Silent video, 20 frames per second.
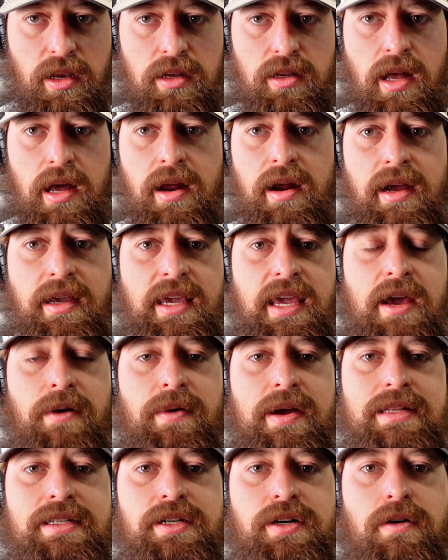I can't
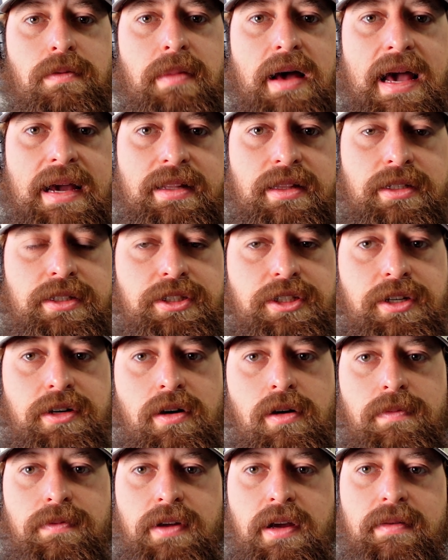wait to go back this year.
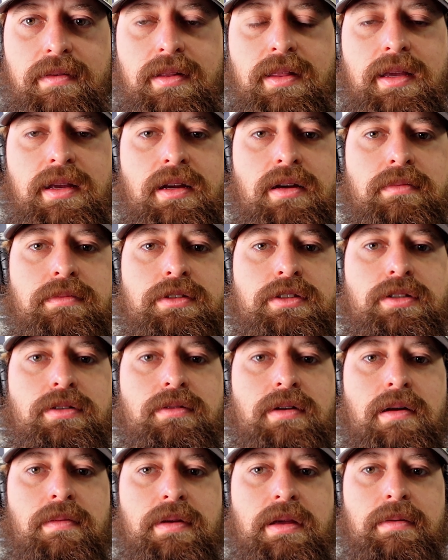Hopefully everything comes through
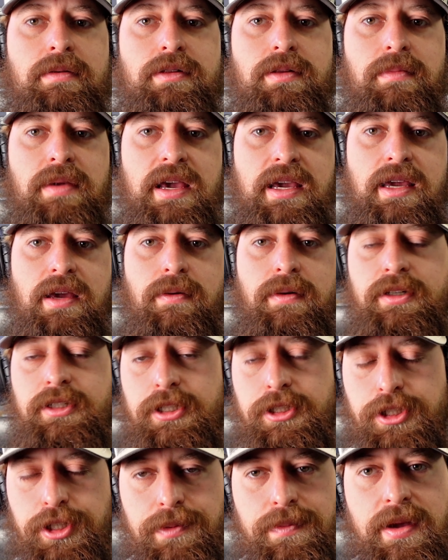and I'm able to make it, which I
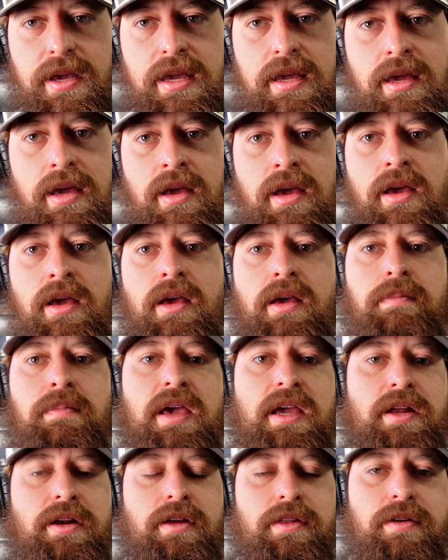should be.
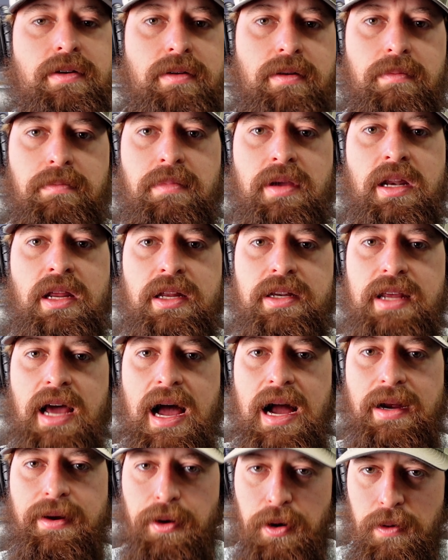Make another mini
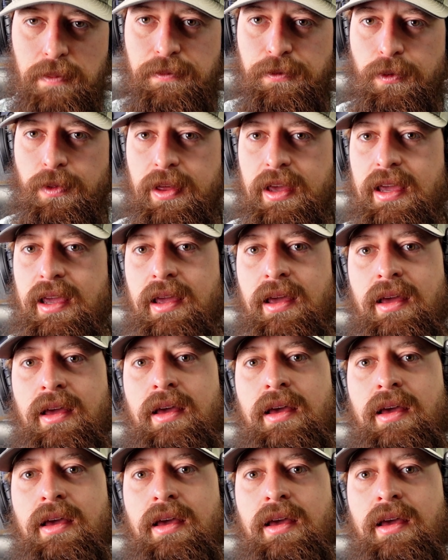doc, hopefully.